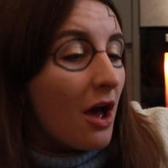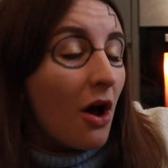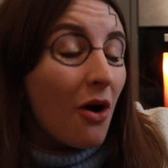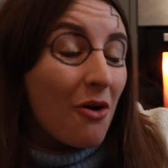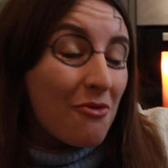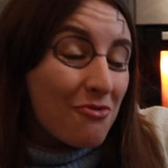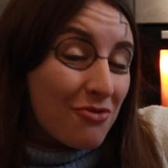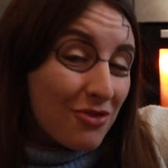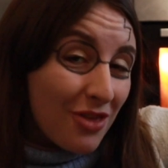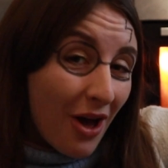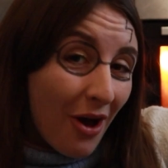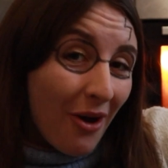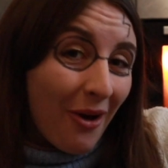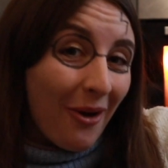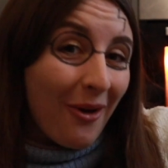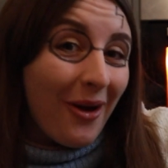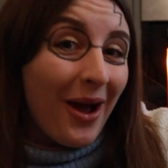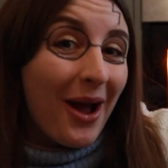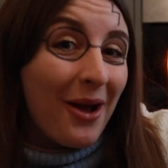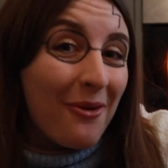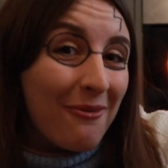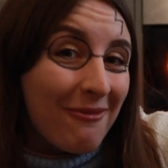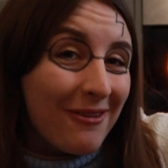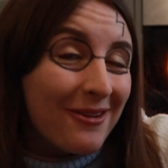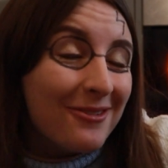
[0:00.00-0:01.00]
Although
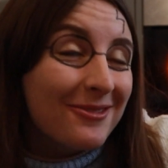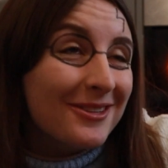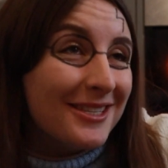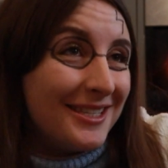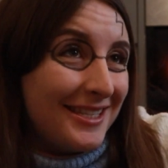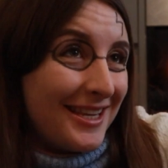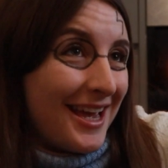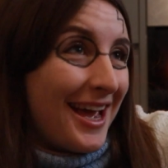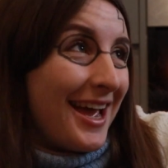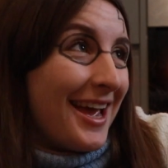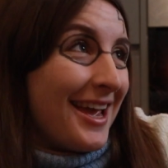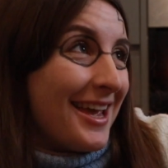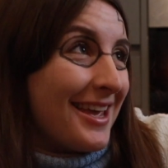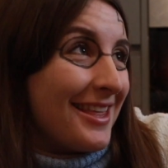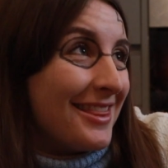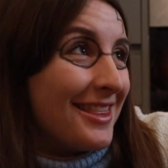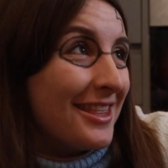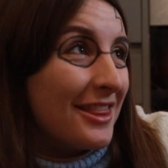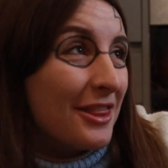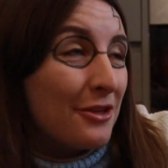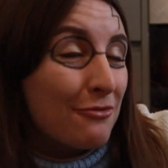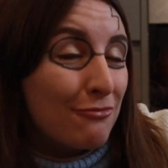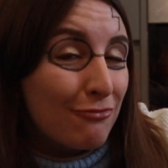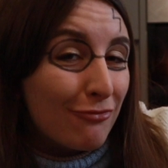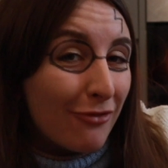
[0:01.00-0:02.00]
I will say
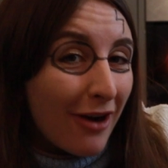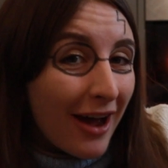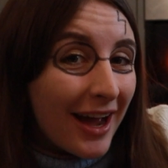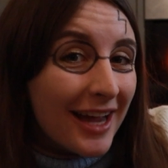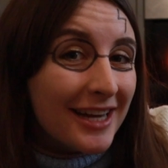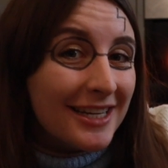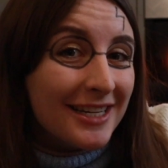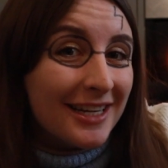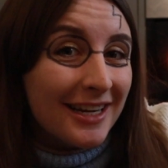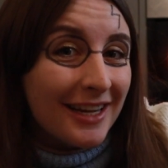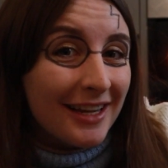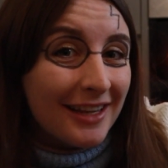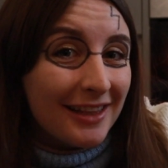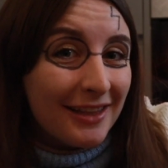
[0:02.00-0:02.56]
that the writing